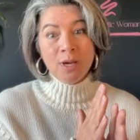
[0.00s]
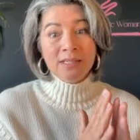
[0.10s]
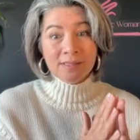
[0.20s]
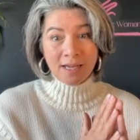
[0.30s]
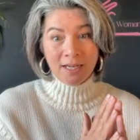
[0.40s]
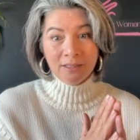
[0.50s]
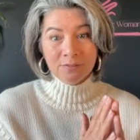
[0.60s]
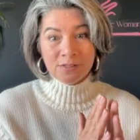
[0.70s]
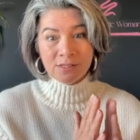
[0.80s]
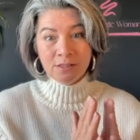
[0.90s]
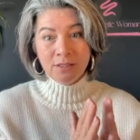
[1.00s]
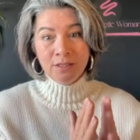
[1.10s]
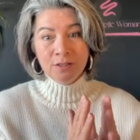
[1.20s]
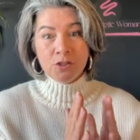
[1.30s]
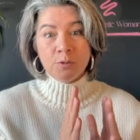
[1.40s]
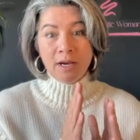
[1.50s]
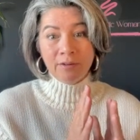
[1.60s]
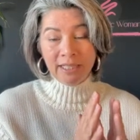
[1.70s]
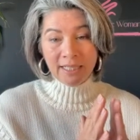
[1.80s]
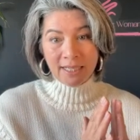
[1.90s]
ourselves, to our
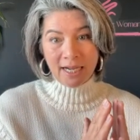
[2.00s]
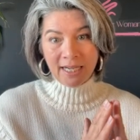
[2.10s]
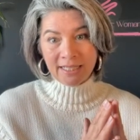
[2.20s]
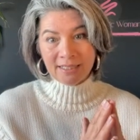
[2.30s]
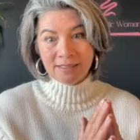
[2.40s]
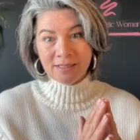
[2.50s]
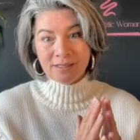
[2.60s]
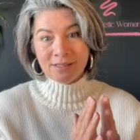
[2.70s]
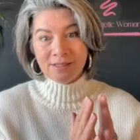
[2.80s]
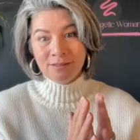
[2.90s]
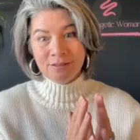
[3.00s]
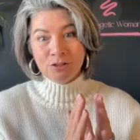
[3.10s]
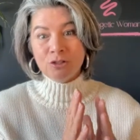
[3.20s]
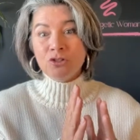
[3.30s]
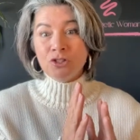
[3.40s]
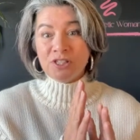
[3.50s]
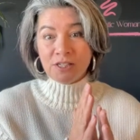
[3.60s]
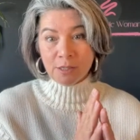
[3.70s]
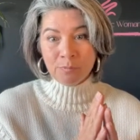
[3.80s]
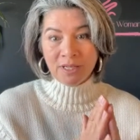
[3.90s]
inner guidance, to
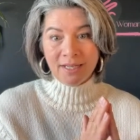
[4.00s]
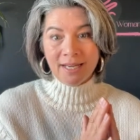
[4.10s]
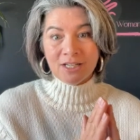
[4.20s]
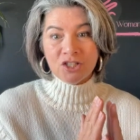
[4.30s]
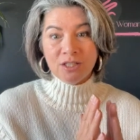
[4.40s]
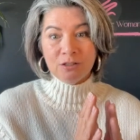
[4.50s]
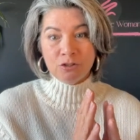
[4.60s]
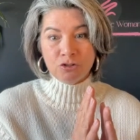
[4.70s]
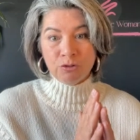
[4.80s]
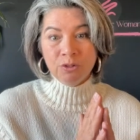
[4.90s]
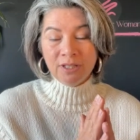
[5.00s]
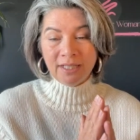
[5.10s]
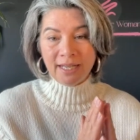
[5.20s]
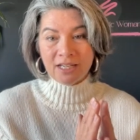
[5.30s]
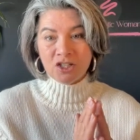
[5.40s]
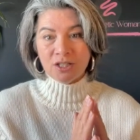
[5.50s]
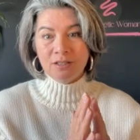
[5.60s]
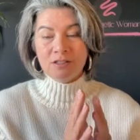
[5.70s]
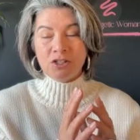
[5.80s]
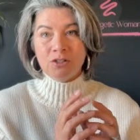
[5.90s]
deep connection, to true
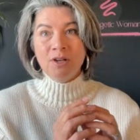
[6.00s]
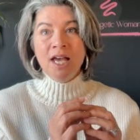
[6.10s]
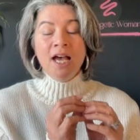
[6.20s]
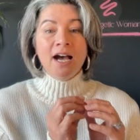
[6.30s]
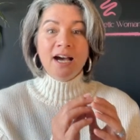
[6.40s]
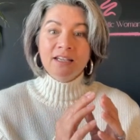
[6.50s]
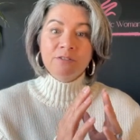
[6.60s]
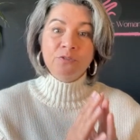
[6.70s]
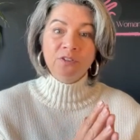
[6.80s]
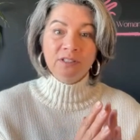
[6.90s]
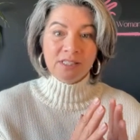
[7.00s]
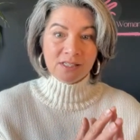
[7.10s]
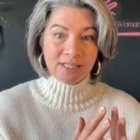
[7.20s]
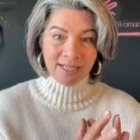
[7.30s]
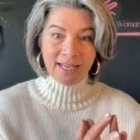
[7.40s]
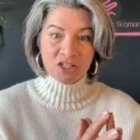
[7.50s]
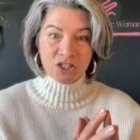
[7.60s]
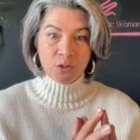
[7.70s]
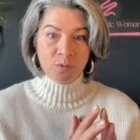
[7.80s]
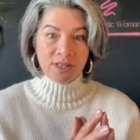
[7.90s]
connection, to unfiltered
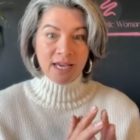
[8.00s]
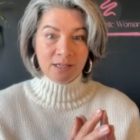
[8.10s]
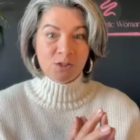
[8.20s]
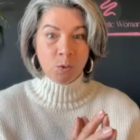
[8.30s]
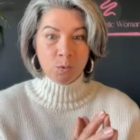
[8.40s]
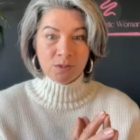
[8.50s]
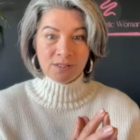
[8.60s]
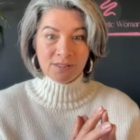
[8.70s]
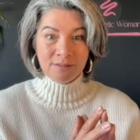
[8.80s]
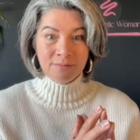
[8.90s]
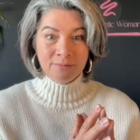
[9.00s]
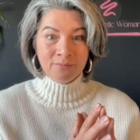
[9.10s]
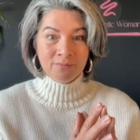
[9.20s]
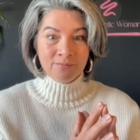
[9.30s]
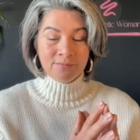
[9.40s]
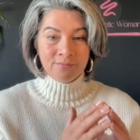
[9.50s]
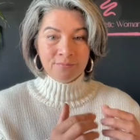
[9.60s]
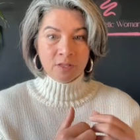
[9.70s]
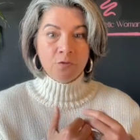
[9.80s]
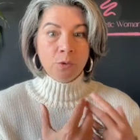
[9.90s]
connection with our source,
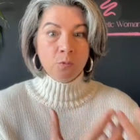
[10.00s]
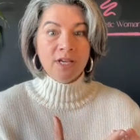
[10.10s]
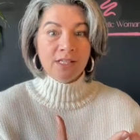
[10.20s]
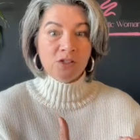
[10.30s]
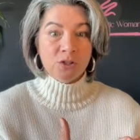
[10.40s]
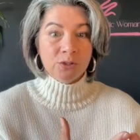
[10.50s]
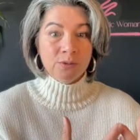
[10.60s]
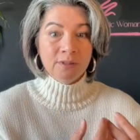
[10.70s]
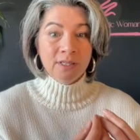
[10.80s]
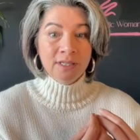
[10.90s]
from where to